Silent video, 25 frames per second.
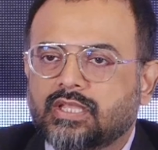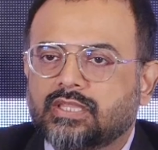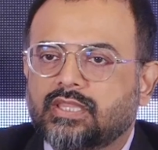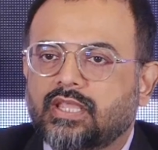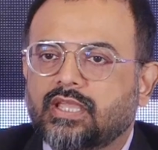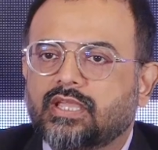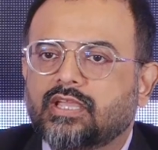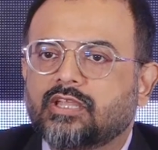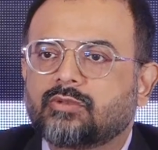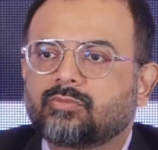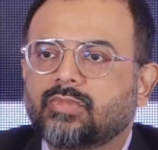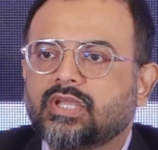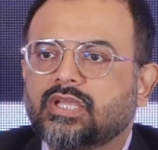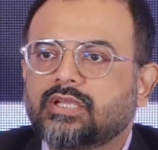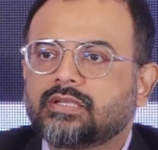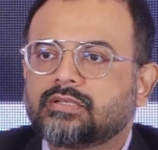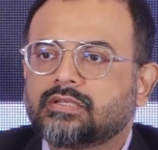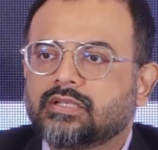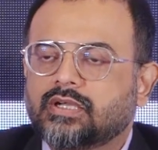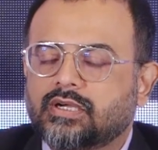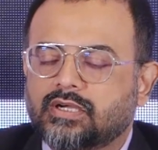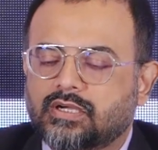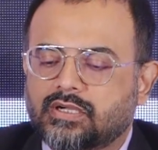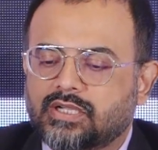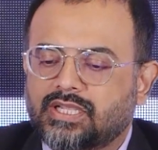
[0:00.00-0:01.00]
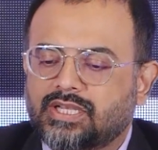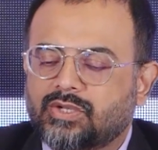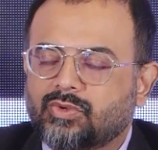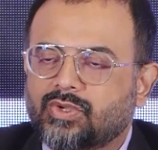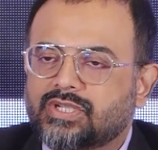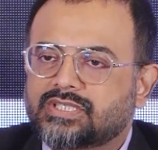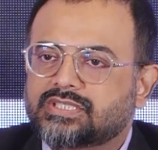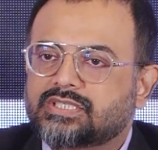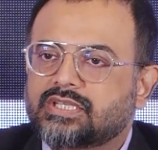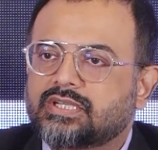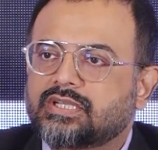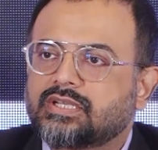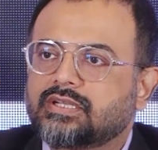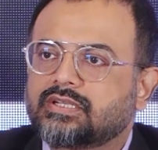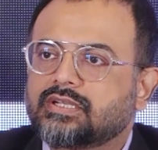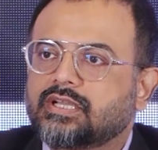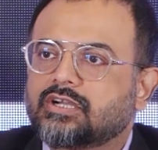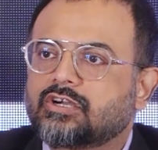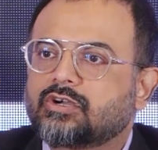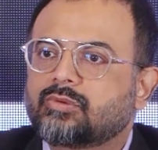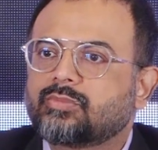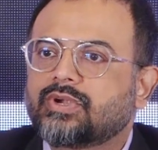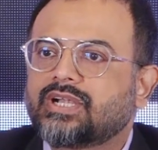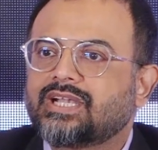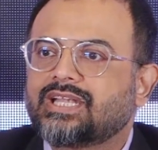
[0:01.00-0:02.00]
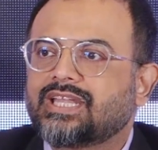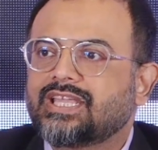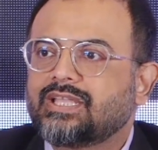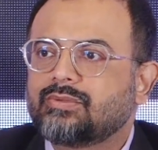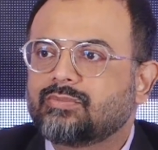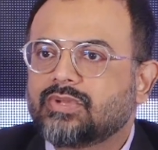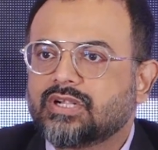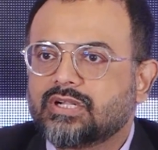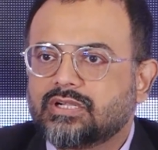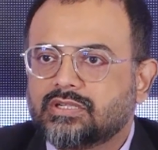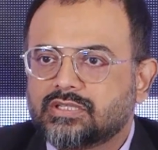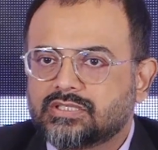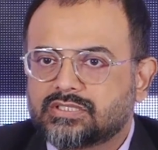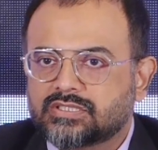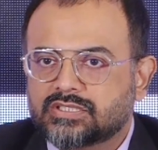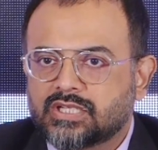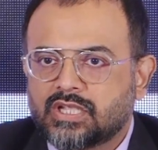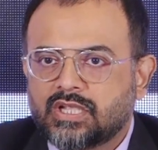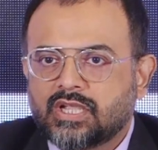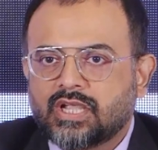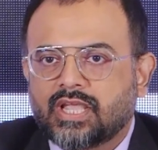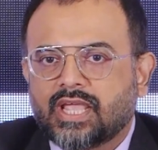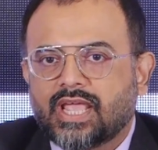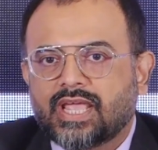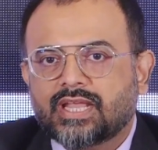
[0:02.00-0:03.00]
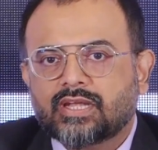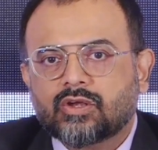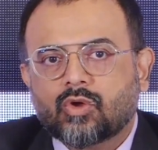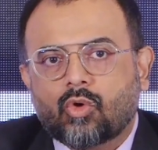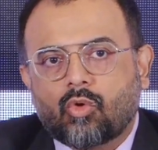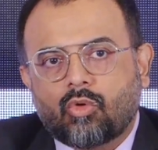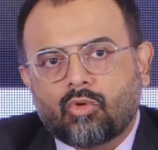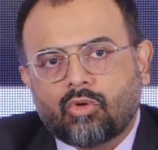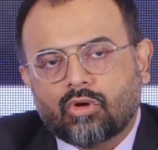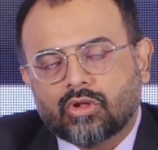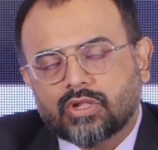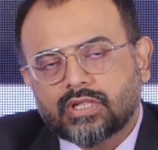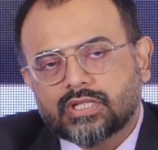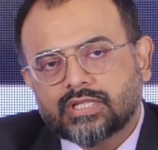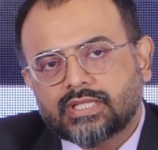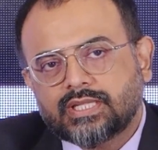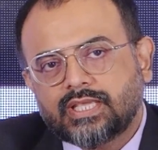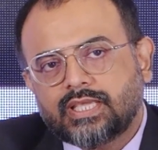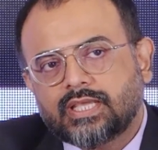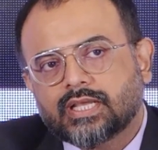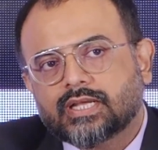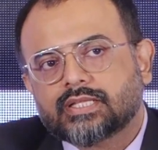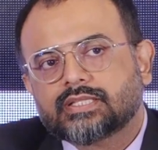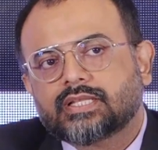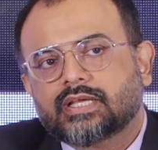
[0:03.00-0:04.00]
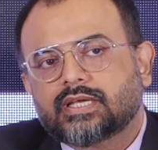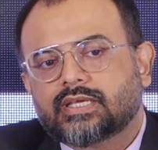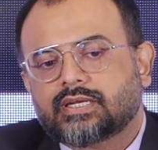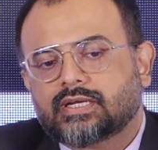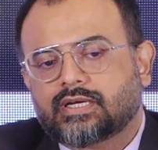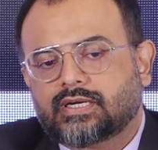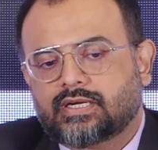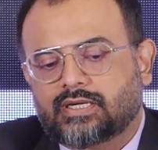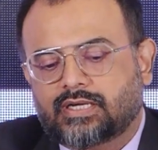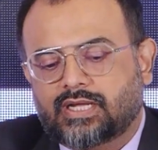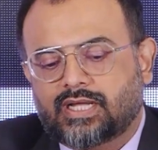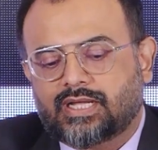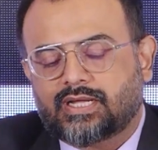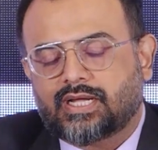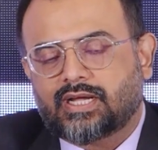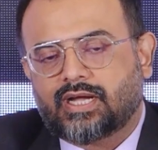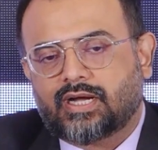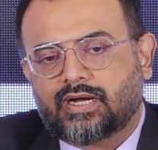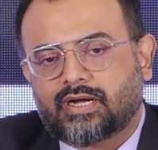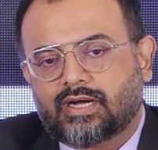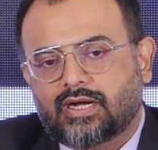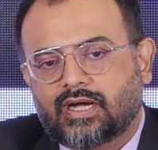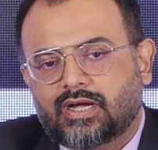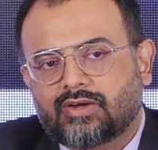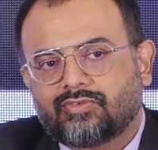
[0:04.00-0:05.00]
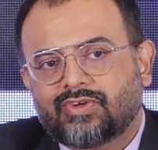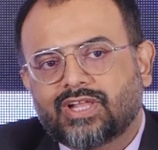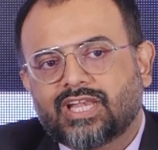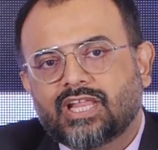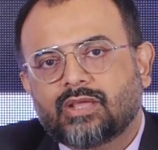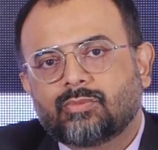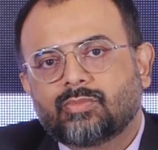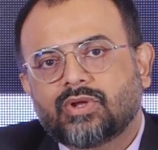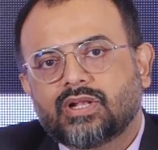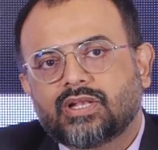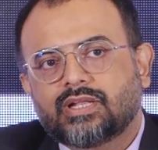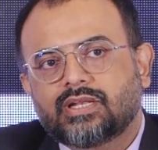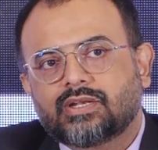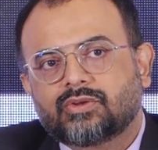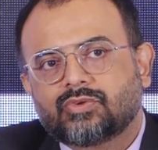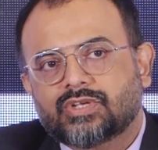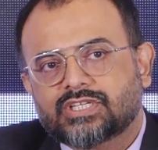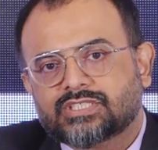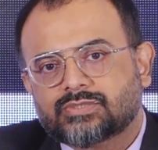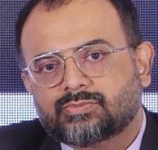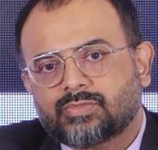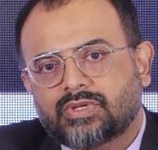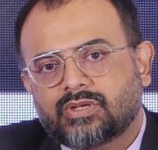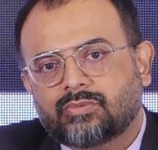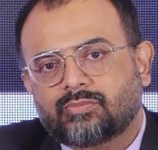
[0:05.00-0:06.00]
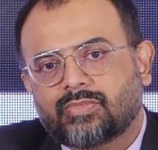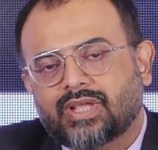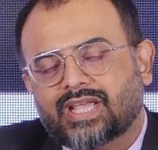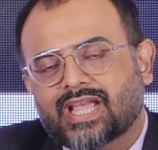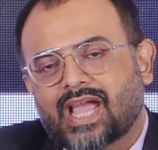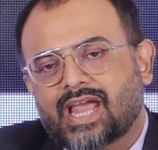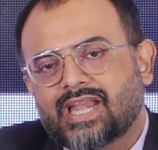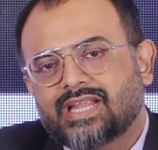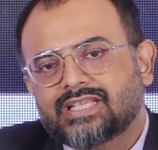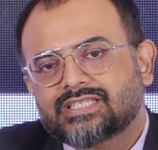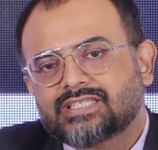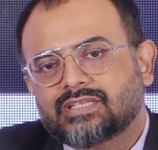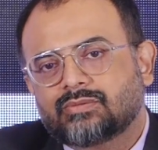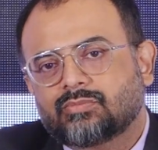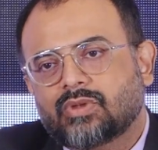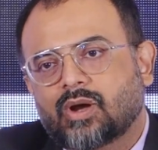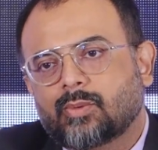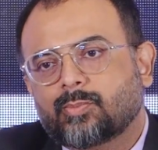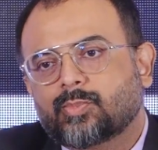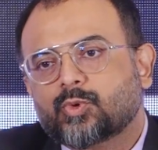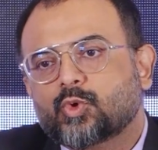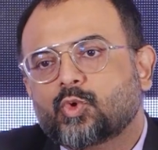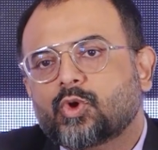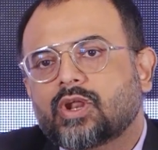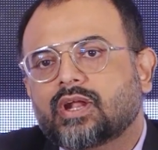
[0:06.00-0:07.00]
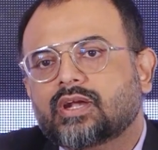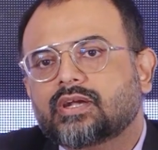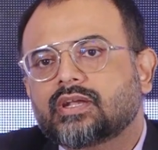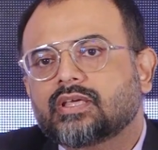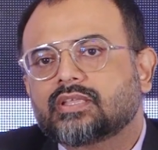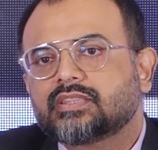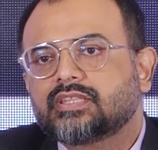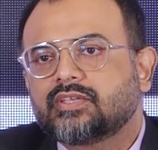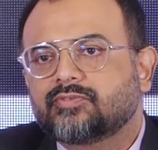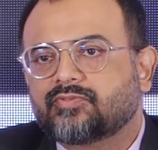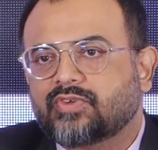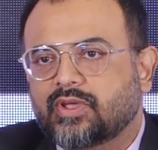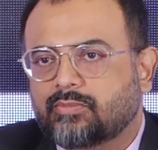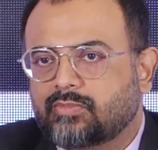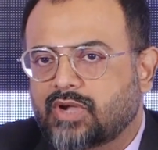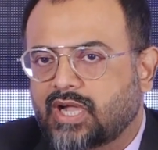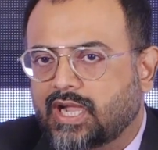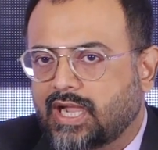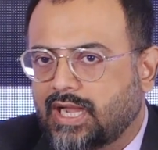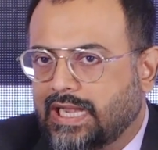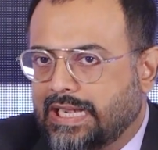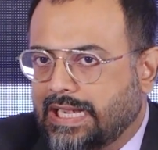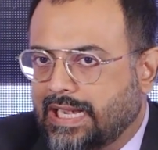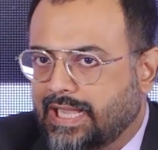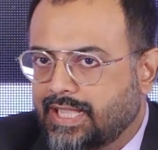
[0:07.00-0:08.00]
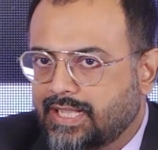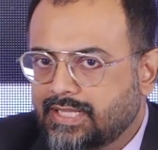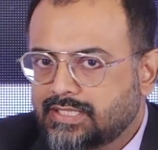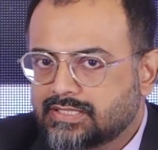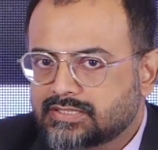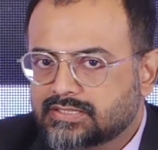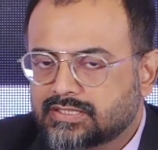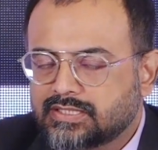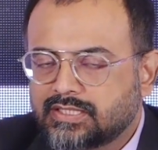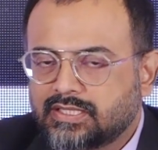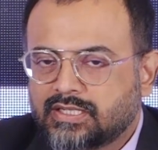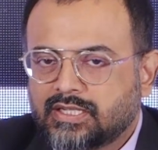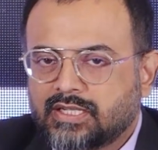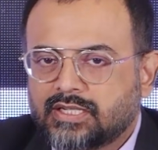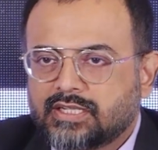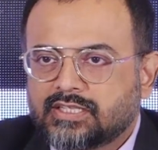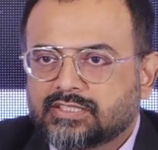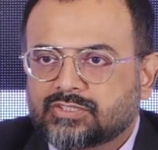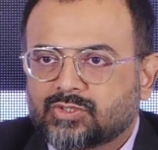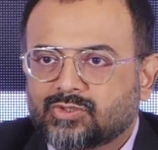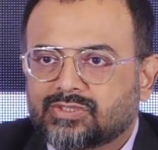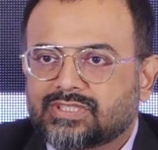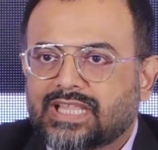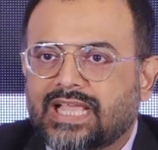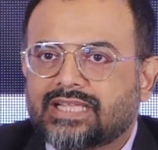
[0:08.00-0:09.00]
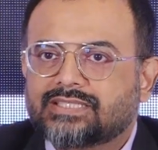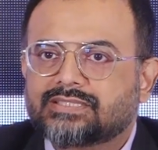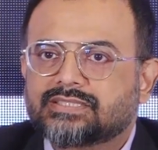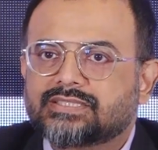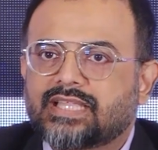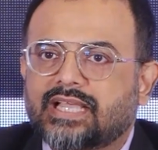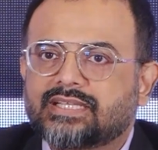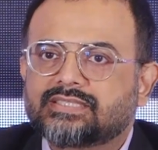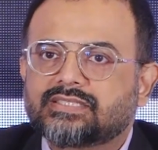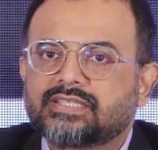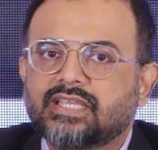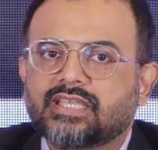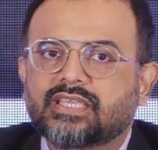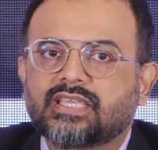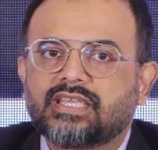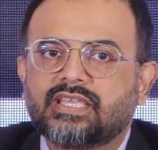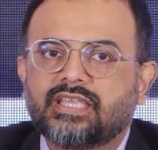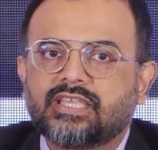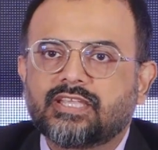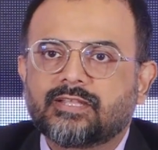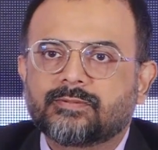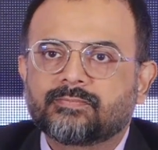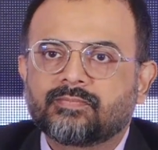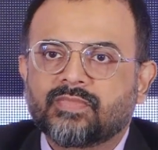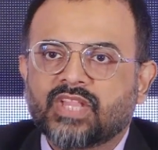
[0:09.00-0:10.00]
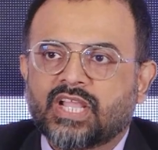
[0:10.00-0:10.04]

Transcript: They can be invested in government T-bills and all the other available investment mechanism approved under the FEMA guidelines. So that's the key.